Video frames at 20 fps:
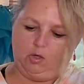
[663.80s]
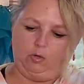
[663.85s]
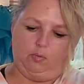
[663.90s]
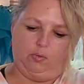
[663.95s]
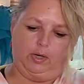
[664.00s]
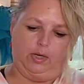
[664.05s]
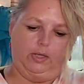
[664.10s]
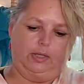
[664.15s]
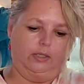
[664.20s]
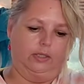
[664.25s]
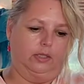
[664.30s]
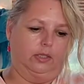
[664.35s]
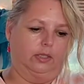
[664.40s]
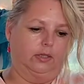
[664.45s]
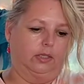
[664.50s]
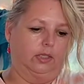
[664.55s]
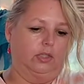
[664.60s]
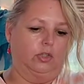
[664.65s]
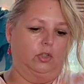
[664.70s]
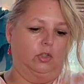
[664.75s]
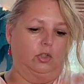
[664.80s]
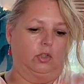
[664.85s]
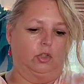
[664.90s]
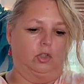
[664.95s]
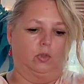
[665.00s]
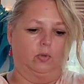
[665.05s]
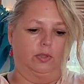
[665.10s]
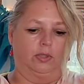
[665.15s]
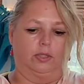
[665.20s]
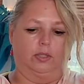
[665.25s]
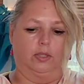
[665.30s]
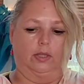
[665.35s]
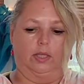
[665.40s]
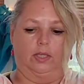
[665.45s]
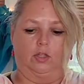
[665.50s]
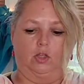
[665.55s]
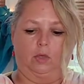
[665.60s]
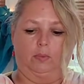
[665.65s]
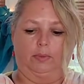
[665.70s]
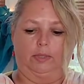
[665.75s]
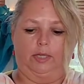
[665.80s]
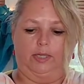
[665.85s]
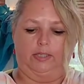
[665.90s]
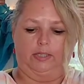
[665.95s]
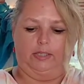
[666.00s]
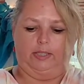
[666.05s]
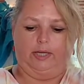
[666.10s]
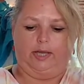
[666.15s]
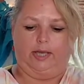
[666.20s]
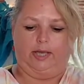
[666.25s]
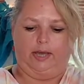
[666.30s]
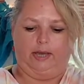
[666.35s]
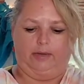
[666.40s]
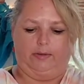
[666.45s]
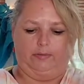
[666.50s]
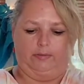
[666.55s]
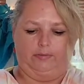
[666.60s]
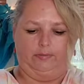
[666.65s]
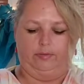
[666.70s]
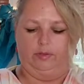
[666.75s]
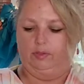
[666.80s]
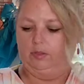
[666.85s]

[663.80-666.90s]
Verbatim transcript: All right, these are the shorts that they told me they didn't have.